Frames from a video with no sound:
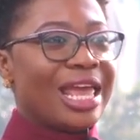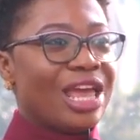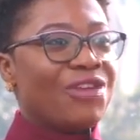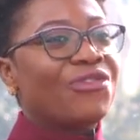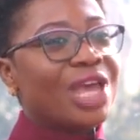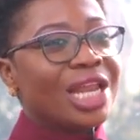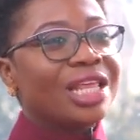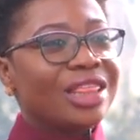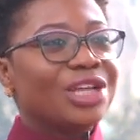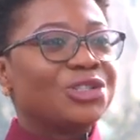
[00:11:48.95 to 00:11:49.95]
If
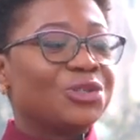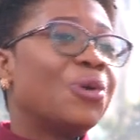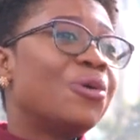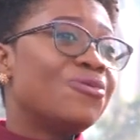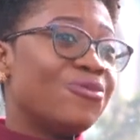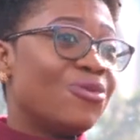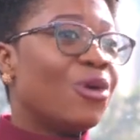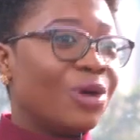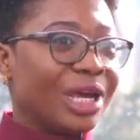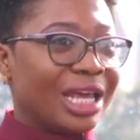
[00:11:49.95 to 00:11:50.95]
anything should go
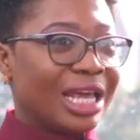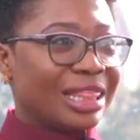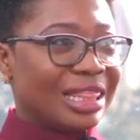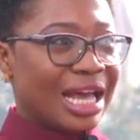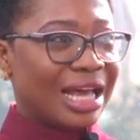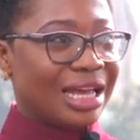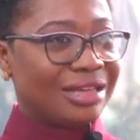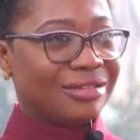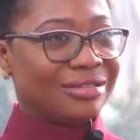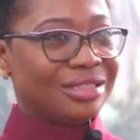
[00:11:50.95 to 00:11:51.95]
wrong in that
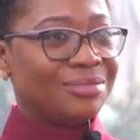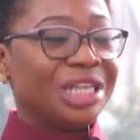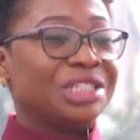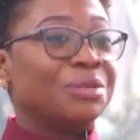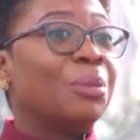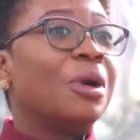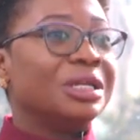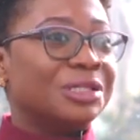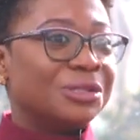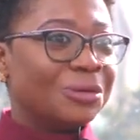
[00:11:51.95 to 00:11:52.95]
simulation
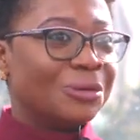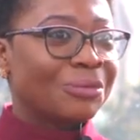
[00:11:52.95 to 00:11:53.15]
model,